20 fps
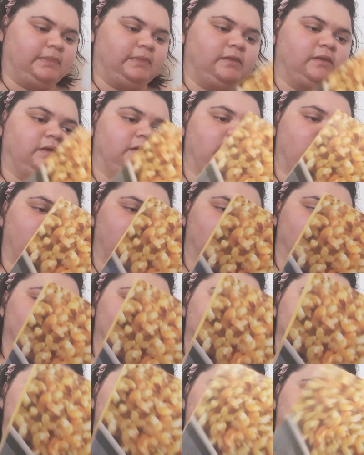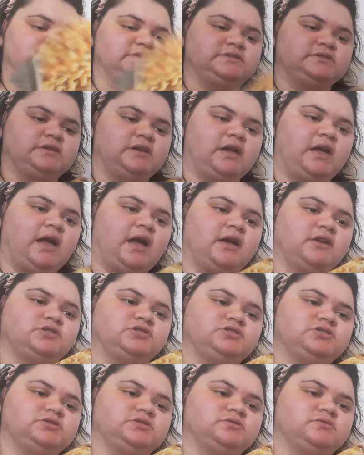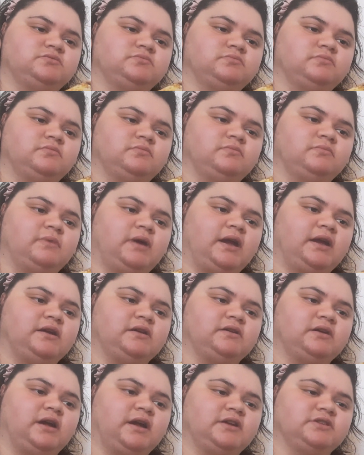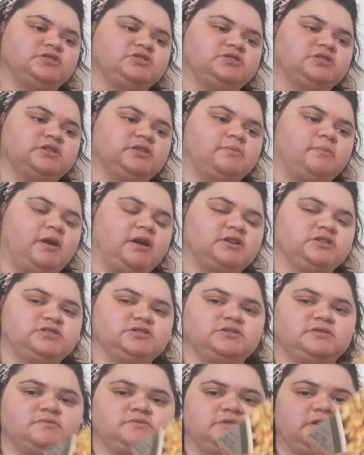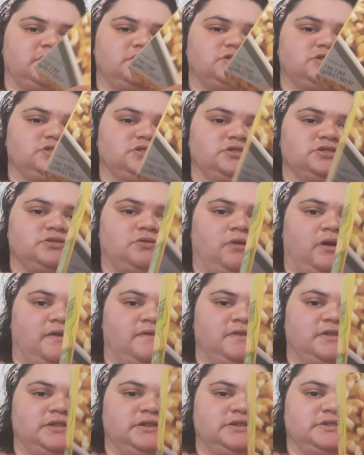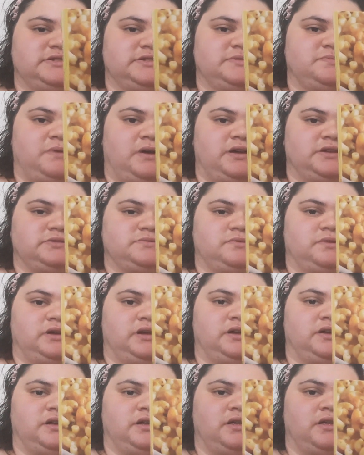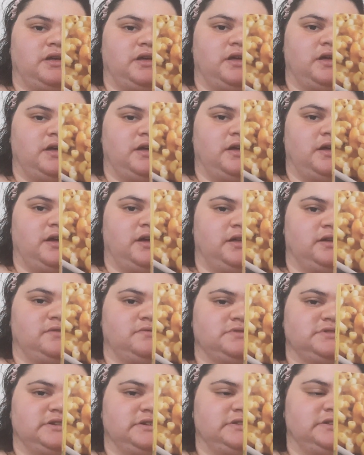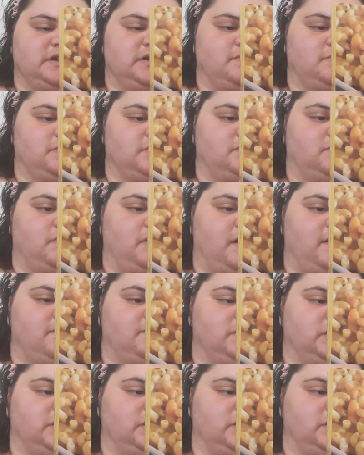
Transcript: yeah, this Hatch, mac, Hatch chili mac and cheese. So I was actually just craving this this past week. And I was like, damn, I don't have